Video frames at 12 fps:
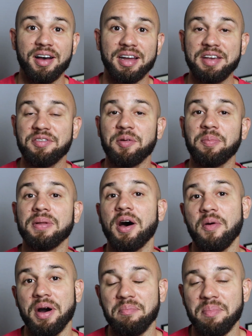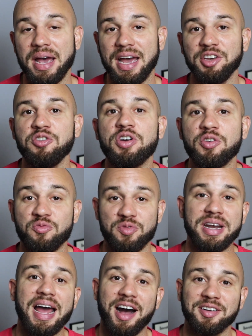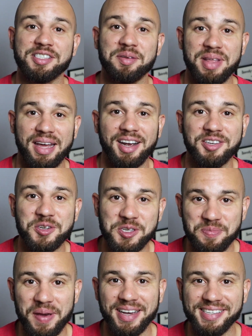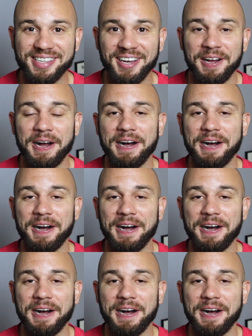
even a blow-up bed, you can rent out some of that extra space